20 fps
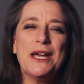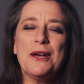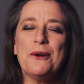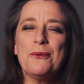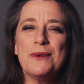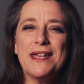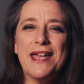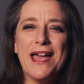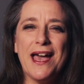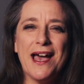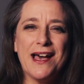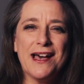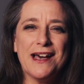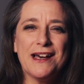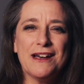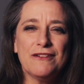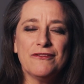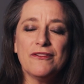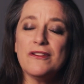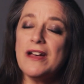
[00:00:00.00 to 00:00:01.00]
We
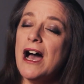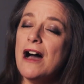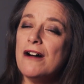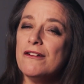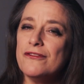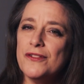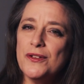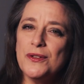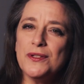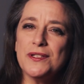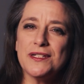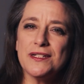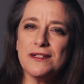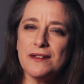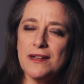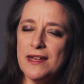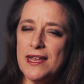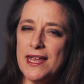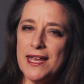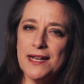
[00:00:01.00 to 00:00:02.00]
have our first
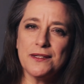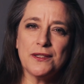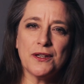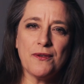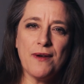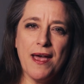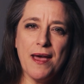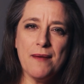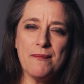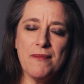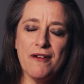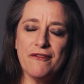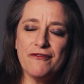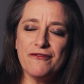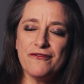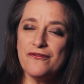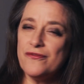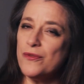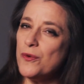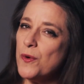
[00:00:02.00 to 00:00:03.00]
hexagram
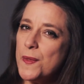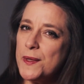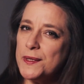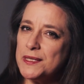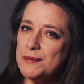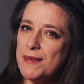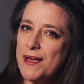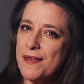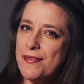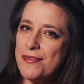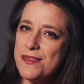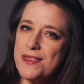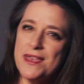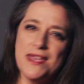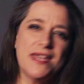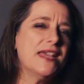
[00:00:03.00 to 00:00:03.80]
for this month